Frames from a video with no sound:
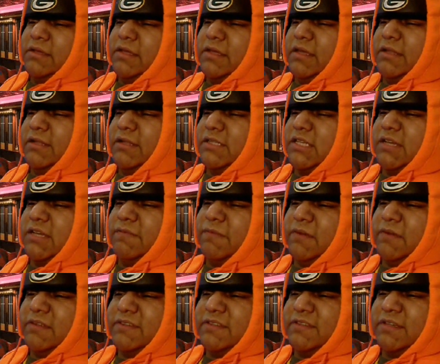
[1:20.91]
yeah, the Chief
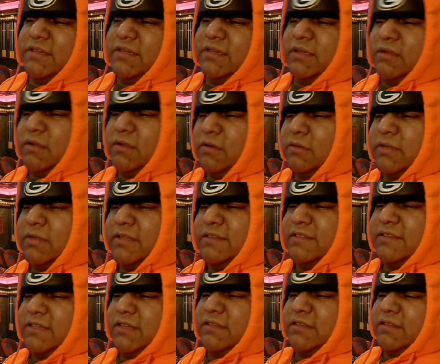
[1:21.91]
wants to, you know,
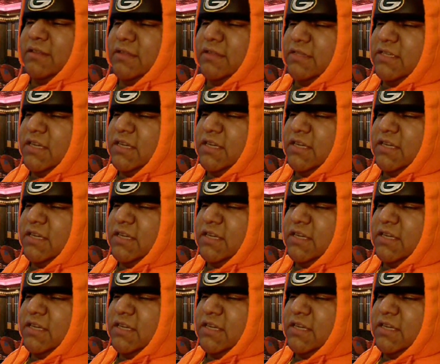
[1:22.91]
let's get to the